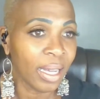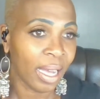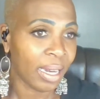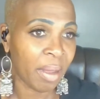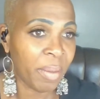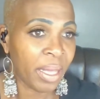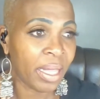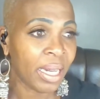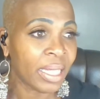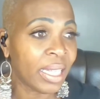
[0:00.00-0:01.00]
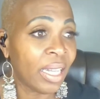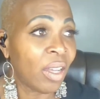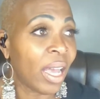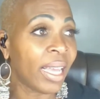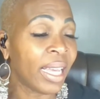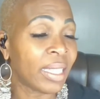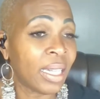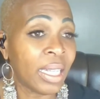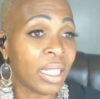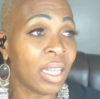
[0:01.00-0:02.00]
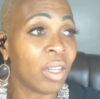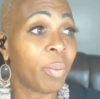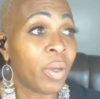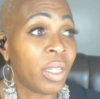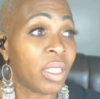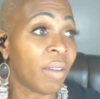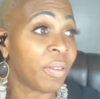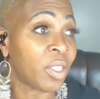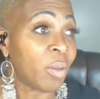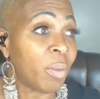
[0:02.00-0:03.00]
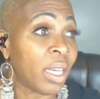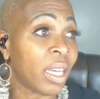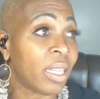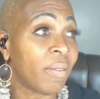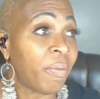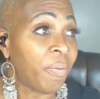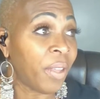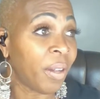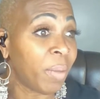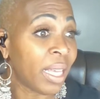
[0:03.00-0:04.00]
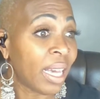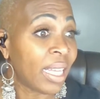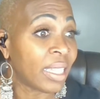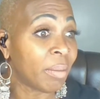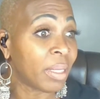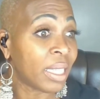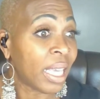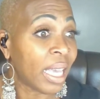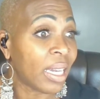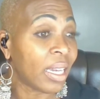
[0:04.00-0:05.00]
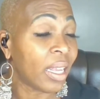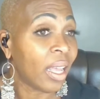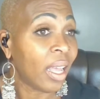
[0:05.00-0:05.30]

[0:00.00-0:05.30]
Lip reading: And I mean, I guess the Latino police officer because his skin